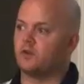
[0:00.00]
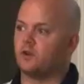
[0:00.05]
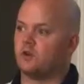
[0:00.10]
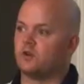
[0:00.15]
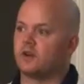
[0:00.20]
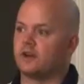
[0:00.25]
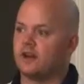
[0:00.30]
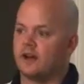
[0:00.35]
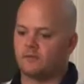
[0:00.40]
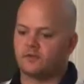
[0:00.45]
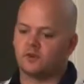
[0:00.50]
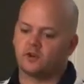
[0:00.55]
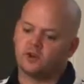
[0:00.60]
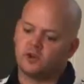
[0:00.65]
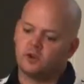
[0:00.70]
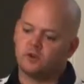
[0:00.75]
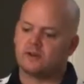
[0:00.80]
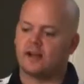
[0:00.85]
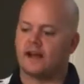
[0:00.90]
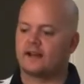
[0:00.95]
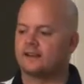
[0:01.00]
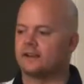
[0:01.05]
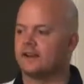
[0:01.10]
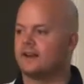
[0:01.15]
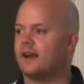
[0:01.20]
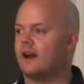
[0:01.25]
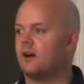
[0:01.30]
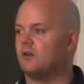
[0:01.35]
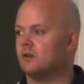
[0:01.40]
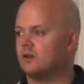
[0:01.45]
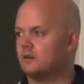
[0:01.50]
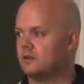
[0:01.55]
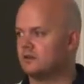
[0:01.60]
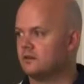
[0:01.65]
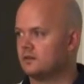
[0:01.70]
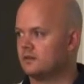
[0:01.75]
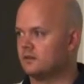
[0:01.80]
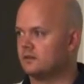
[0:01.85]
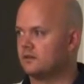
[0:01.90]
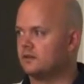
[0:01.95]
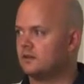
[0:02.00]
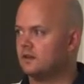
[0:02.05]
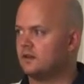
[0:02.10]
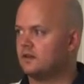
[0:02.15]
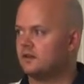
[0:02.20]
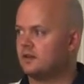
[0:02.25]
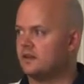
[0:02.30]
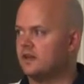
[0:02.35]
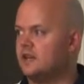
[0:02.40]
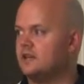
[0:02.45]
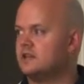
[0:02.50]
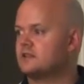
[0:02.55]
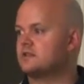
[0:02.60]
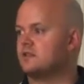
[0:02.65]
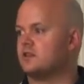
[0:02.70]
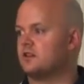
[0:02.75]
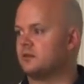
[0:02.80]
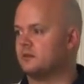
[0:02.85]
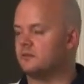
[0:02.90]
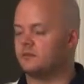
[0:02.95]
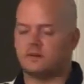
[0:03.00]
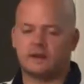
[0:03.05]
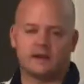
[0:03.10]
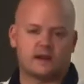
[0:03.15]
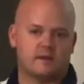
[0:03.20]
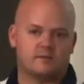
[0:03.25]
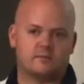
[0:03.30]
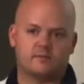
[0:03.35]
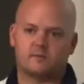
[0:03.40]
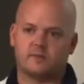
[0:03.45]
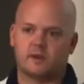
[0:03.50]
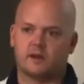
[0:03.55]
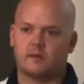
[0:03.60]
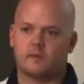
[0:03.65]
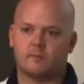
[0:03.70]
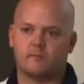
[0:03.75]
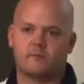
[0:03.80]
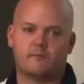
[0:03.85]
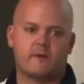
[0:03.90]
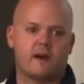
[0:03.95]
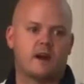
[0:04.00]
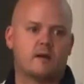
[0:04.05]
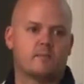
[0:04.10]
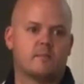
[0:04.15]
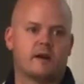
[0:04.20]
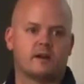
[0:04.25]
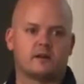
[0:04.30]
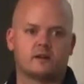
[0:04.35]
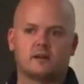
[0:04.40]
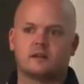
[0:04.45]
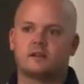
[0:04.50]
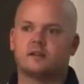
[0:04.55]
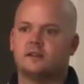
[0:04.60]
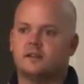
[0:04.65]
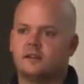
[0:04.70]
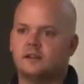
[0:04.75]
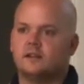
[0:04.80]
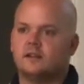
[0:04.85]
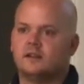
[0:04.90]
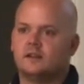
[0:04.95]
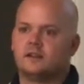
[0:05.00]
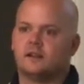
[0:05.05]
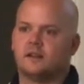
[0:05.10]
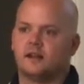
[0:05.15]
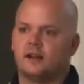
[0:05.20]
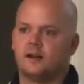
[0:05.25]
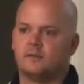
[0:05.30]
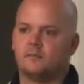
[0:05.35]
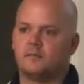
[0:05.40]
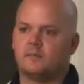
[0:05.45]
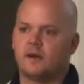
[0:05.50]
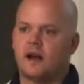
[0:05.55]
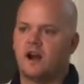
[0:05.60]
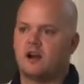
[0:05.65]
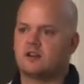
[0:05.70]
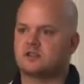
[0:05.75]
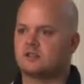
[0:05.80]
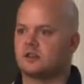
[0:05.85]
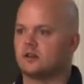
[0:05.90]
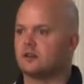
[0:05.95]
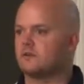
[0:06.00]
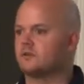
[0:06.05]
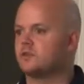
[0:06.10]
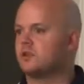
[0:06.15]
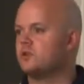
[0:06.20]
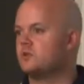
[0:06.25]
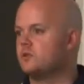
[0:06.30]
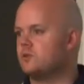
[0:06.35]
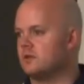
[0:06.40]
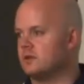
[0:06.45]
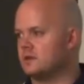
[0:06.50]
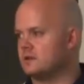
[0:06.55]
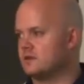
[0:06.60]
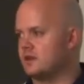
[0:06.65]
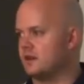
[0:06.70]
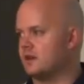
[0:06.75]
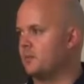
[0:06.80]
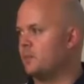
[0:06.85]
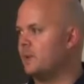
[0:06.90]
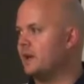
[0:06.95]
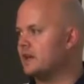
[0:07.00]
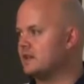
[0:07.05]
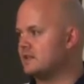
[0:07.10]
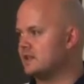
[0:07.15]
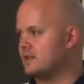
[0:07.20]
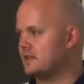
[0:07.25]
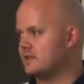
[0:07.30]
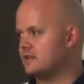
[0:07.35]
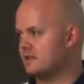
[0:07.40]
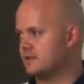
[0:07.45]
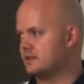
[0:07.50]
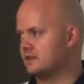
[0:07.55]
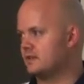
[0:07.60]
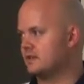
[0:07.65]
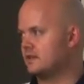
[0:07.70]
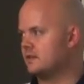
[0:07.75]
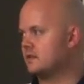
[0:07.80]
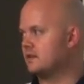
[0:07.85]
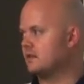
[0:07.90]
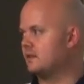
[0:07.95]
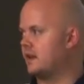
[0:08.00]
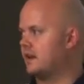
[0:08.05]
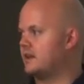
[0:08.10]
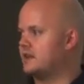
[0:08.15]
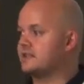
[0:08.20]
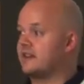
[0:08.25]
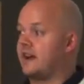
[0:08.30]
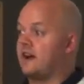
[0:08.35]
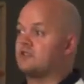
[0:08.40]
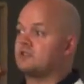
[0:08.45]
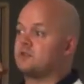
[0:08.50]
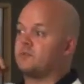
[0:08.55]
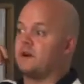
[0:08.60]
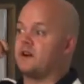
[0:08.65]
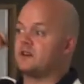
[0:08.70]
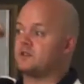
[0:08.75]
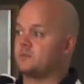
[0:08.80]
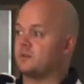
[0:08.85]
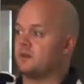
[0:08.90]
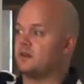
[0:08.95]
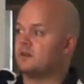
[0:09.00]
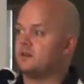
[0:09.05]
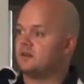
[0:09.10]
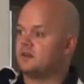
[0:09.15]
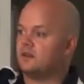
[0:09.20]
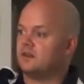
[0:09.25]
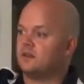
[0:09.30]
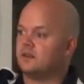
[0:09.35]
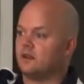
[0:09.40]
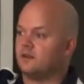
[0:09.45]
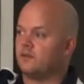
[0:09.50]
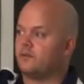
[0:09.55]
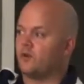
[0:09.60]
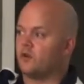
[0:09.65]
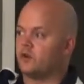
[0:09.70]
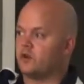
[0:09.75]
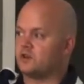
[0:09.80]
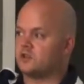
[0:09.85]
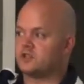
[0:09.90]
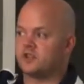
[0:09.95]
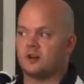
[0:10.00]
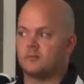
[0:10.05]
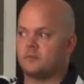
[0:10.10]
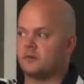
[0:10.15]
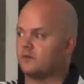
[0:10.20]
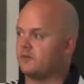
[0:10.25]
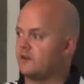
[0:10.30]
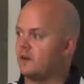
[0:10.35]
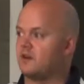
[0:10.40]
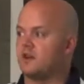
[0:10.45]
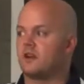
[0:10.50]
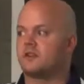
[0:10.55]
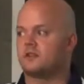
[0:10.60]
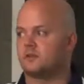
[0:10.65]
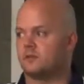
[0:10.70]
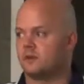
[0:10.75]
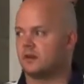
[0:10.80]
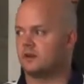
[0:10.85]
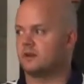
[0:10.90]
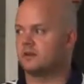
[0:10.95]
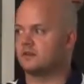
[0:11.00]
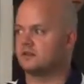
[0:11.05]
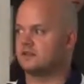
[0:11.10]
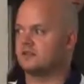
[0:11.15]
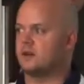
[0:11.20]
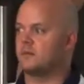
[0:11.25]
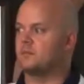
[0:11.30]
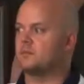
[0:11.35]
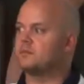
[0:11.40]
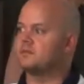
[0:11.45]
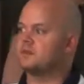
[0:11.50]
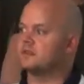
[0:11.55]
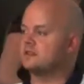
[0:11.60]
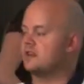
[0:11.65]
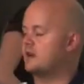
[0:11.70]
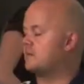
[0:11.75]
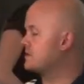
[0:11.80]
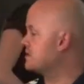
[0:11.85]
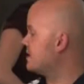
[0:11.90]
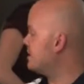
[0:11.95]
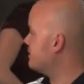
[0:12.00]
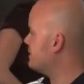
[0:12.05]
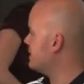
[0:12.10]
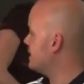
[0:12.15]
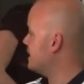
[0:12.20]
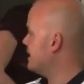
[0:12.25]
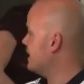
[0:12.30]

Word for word: you're looking after a youth athlete now, he's going to have a far better um, arsenal of tools and abilities than his counterparts will in four years' time if they're not doing the same, the same stuff.